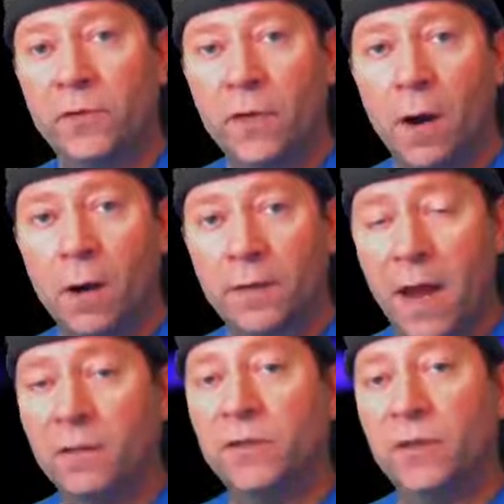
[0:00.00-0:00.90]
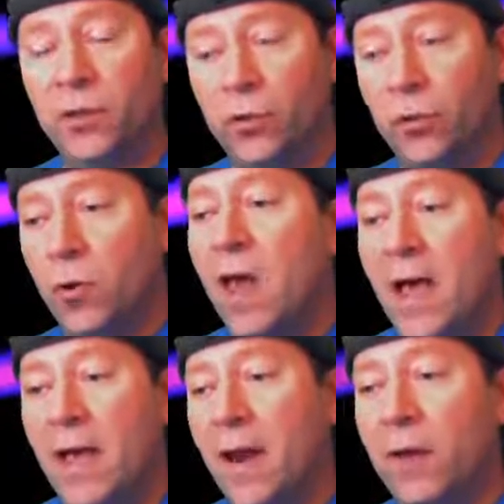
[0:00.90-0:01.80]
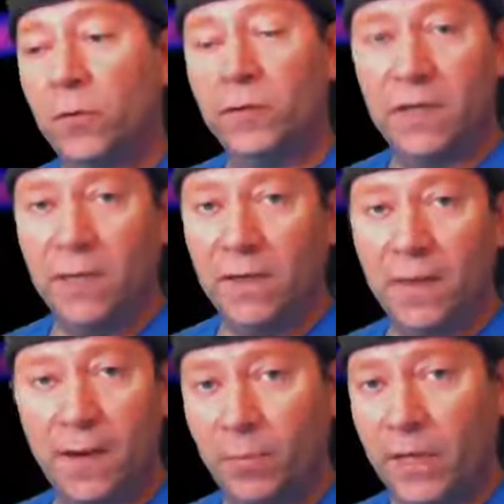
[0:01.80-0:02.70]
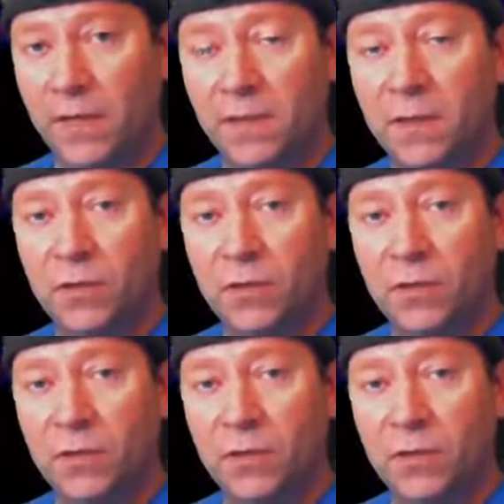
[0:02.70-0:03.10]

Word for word: star down to 2, and I only mean that it peaks at